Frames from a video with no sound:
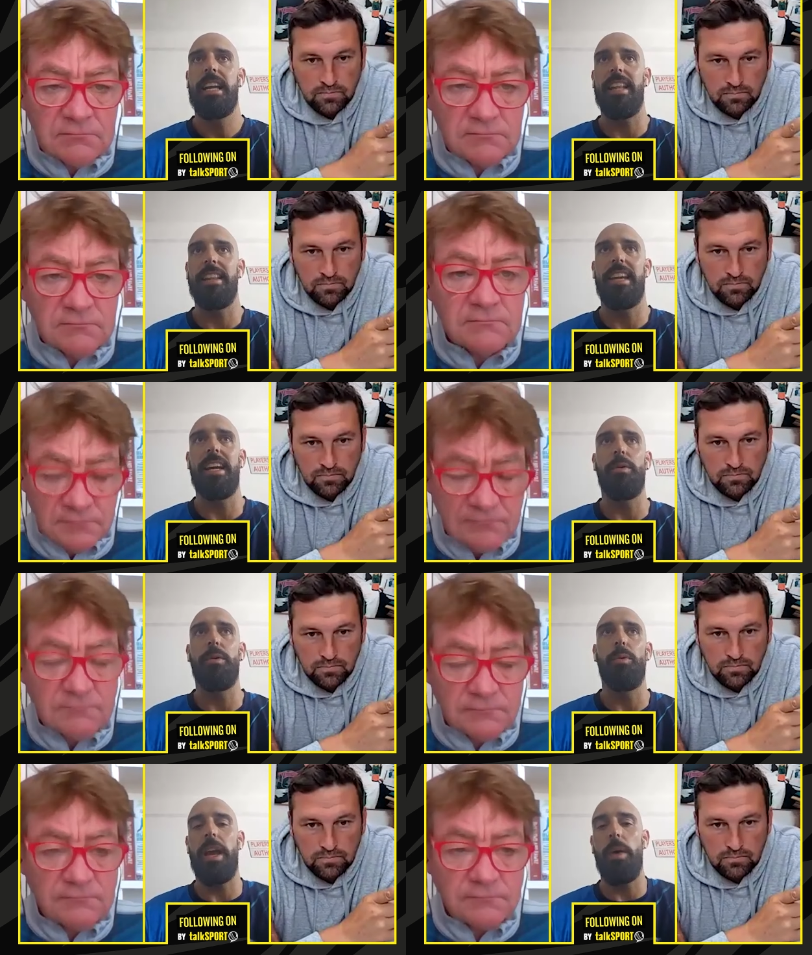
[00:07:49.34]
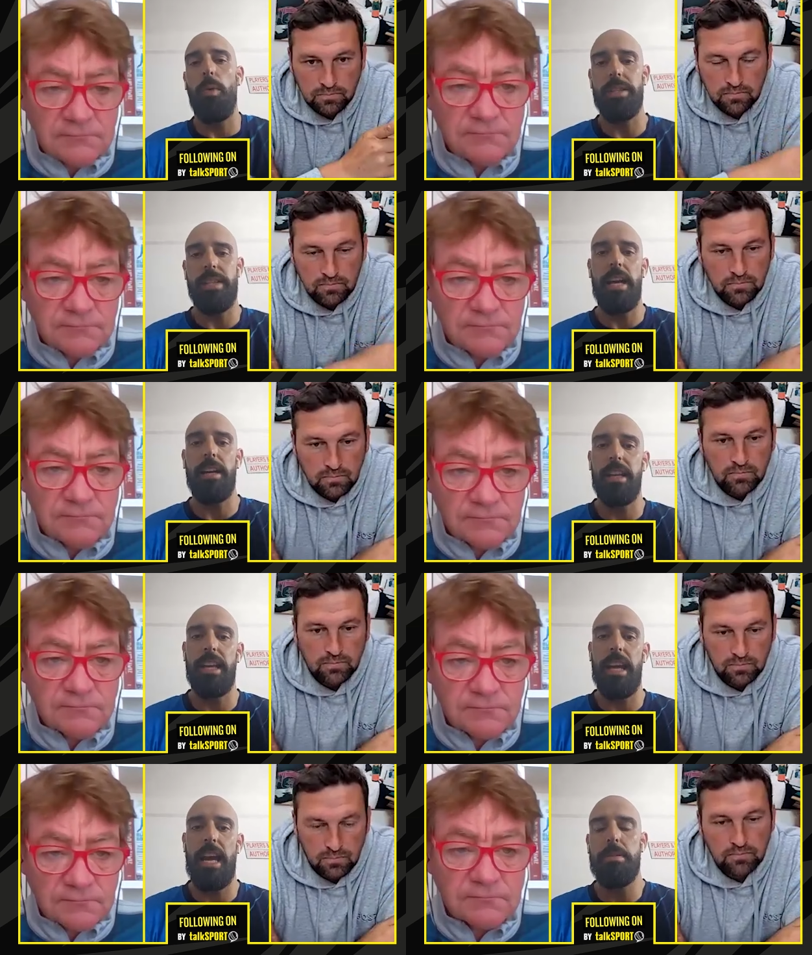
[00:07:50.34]
Speaker 1: get the what they want out of the
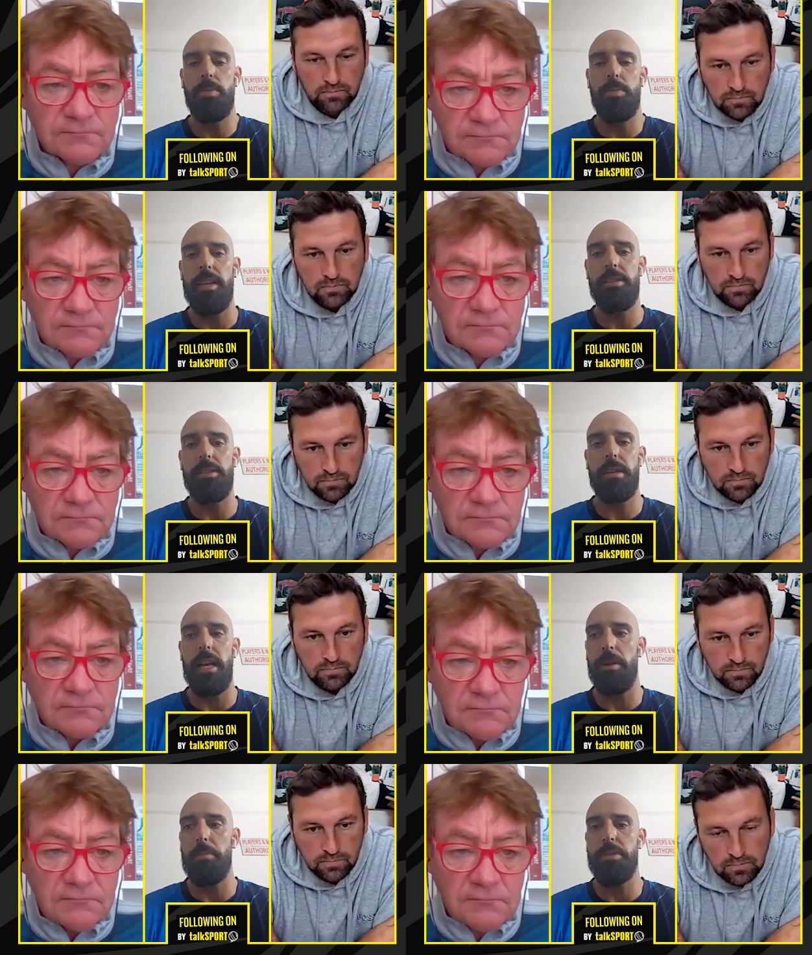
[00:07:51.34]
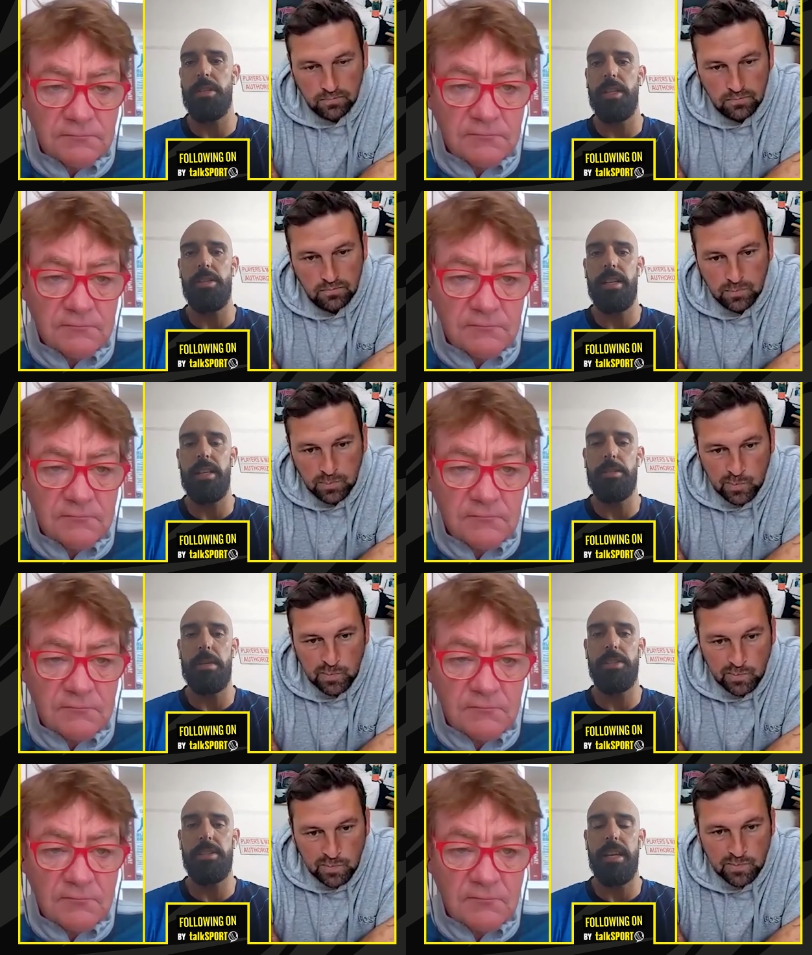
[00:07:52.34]
game, as well as uh, represent New Zealand as
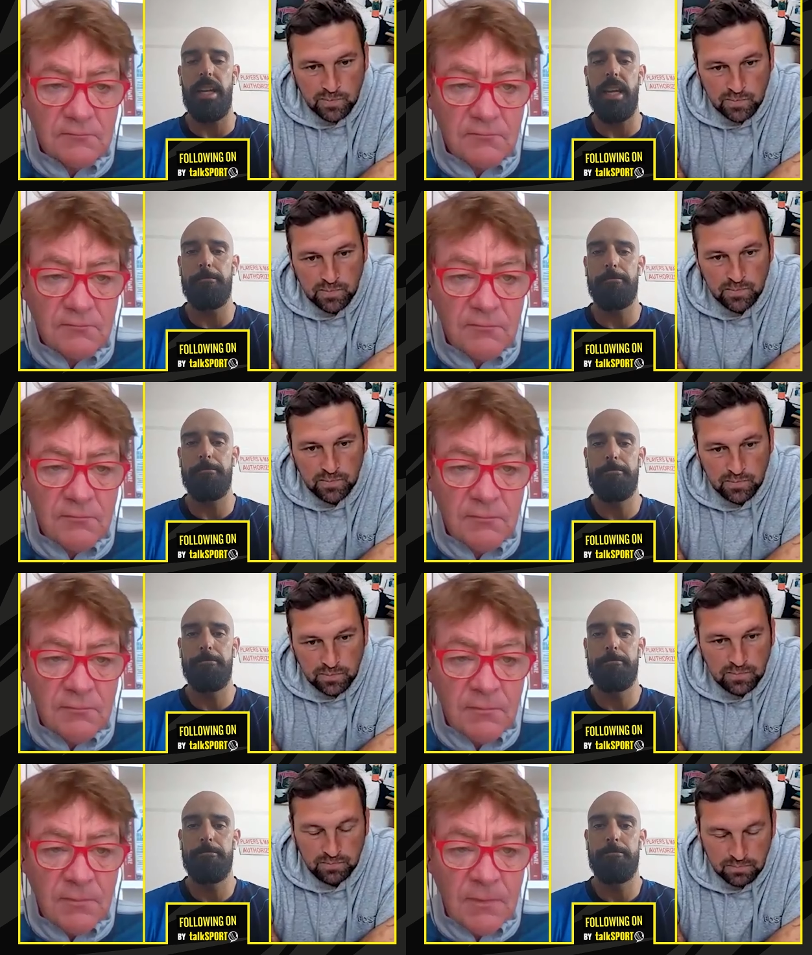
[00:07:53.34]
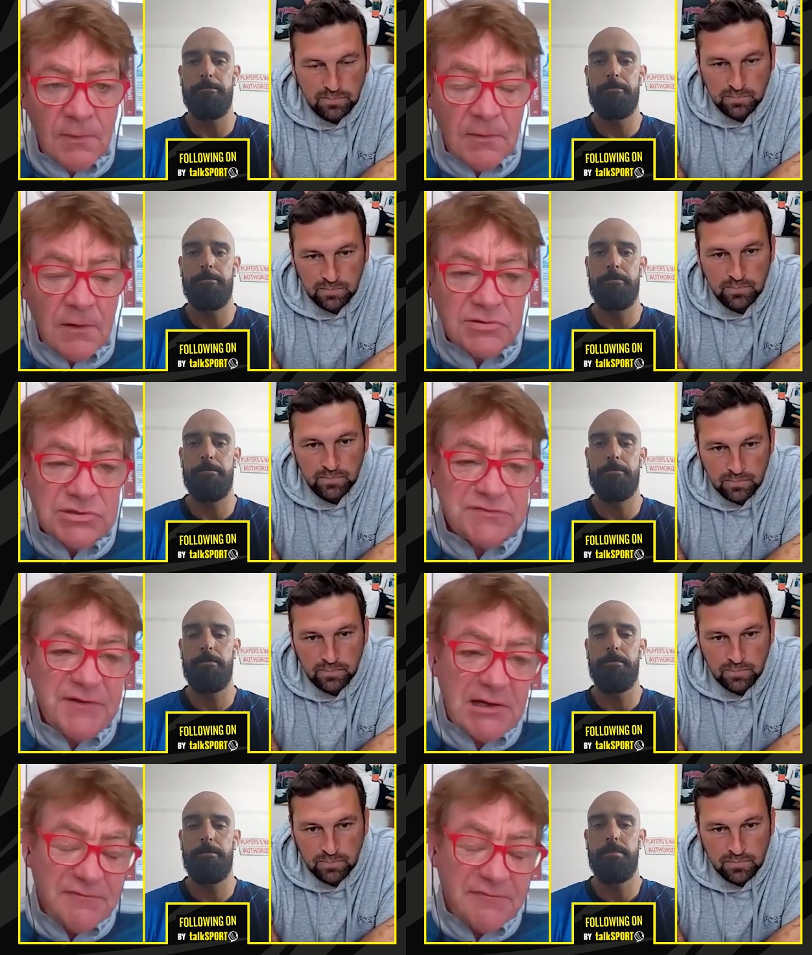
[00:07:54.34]
much as they can.
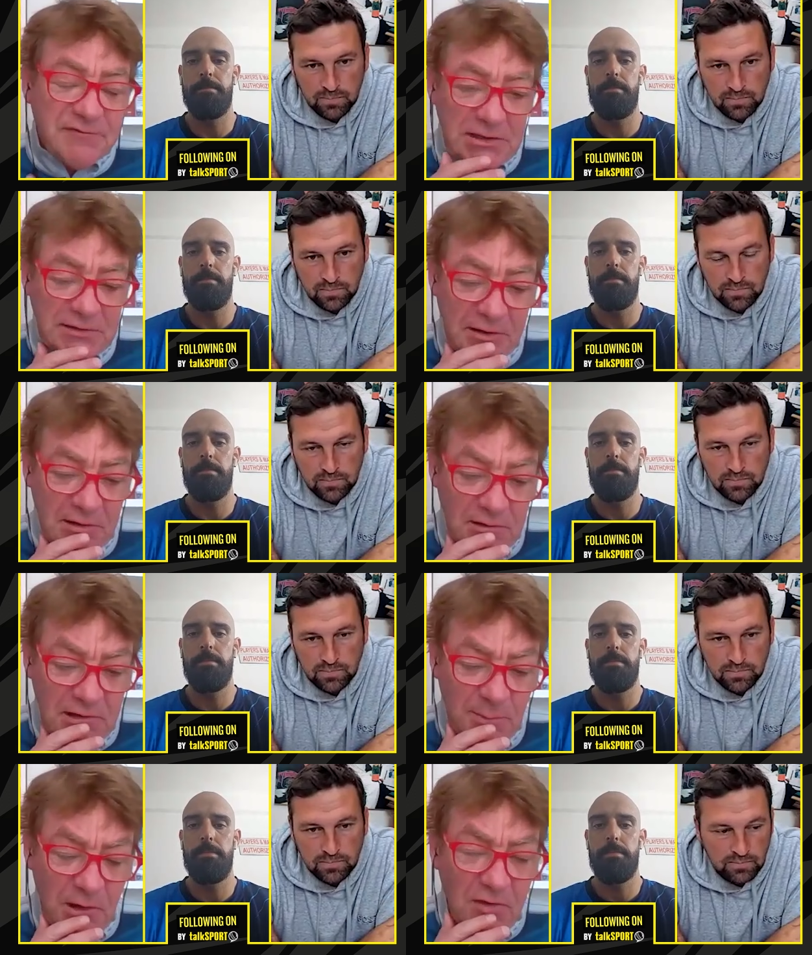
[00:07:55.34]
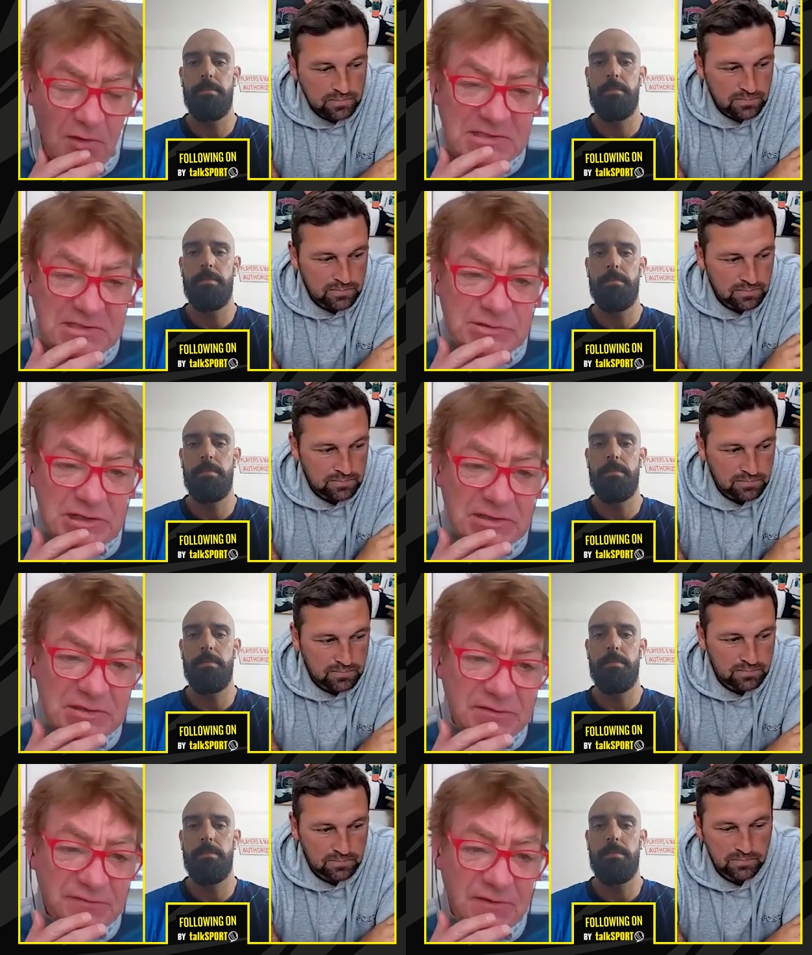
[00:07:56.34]
Speaker 2: Just finally for me, Daryl, um, on that
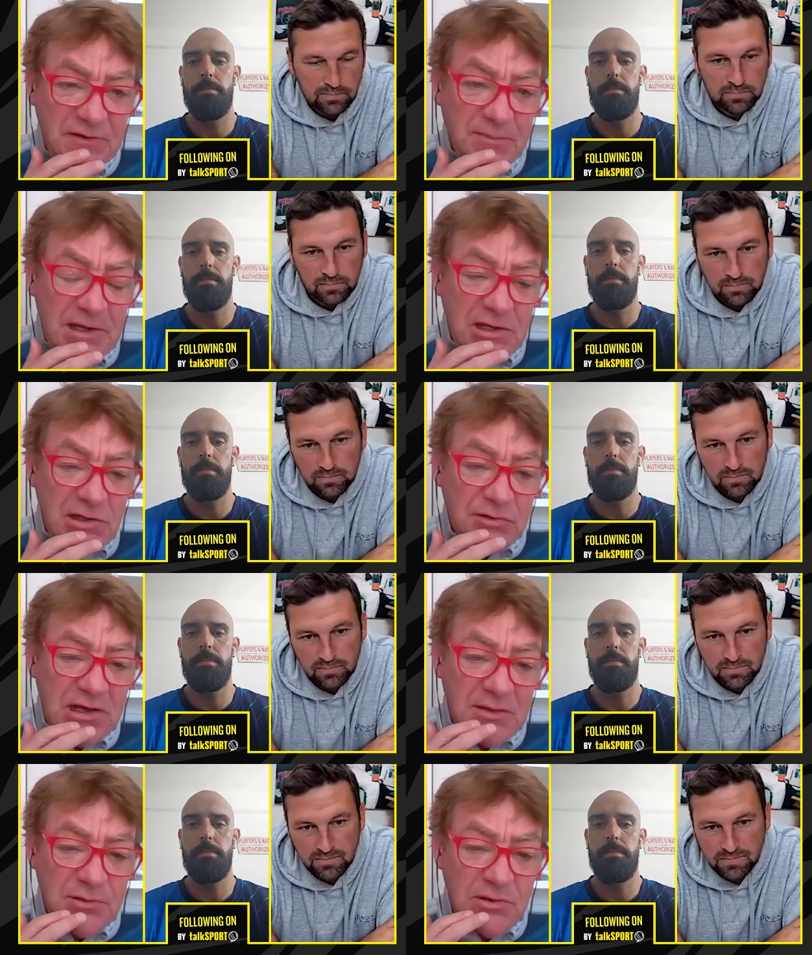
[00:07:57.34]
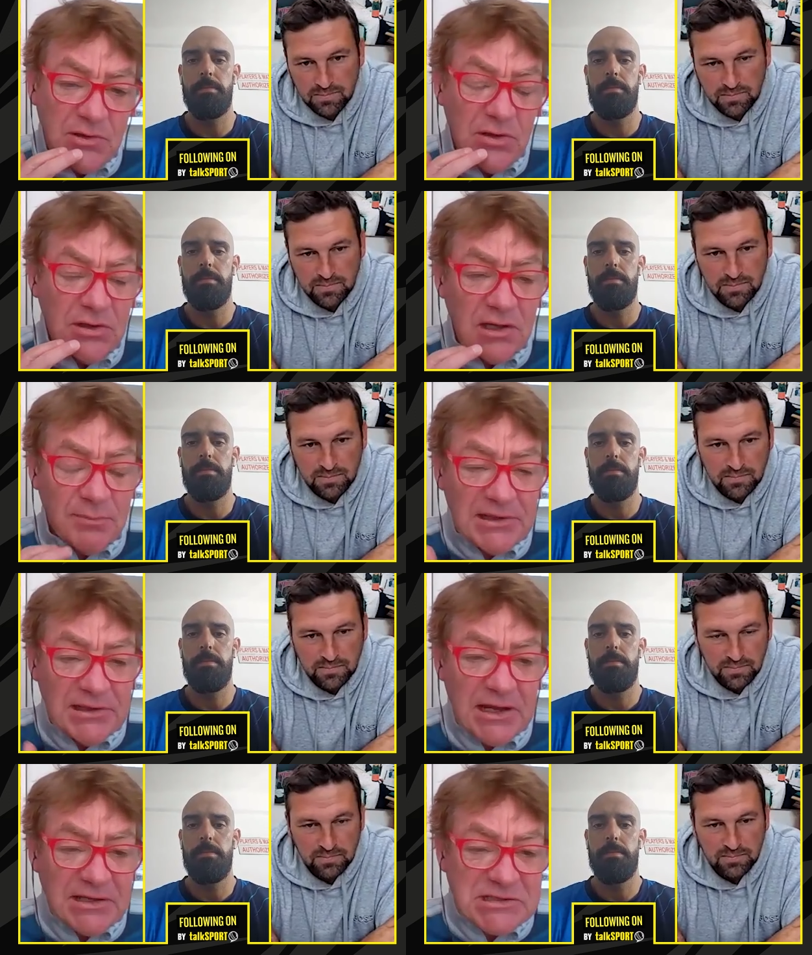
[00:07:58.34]
subject of uh, making your debut a, a
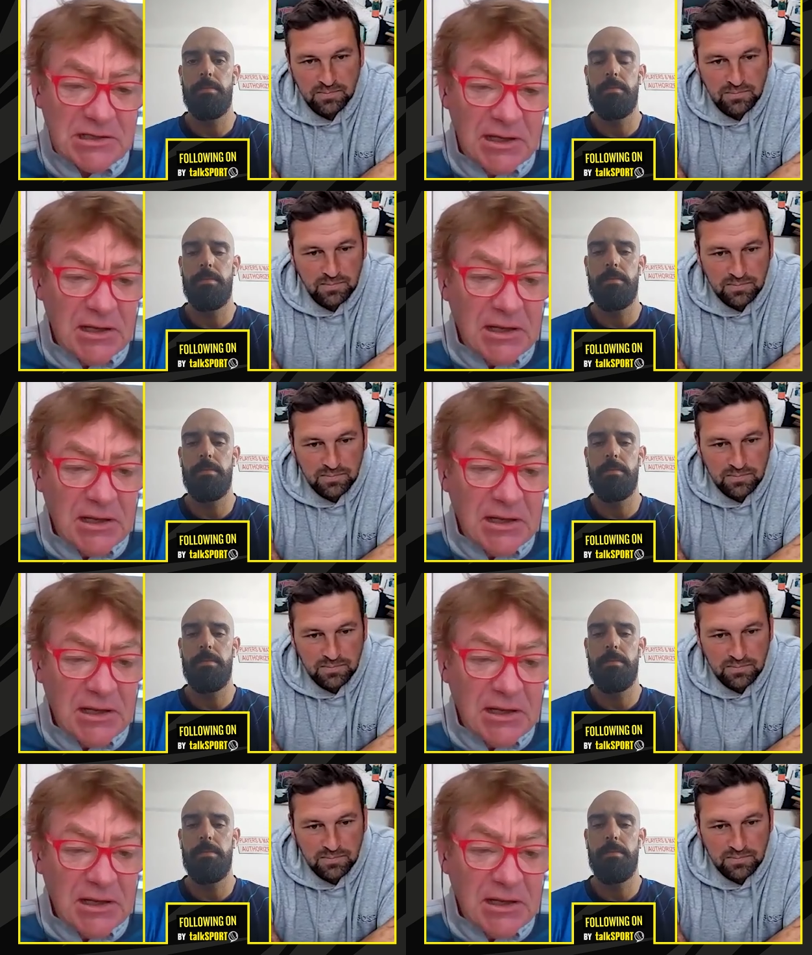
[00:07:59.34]
bit later,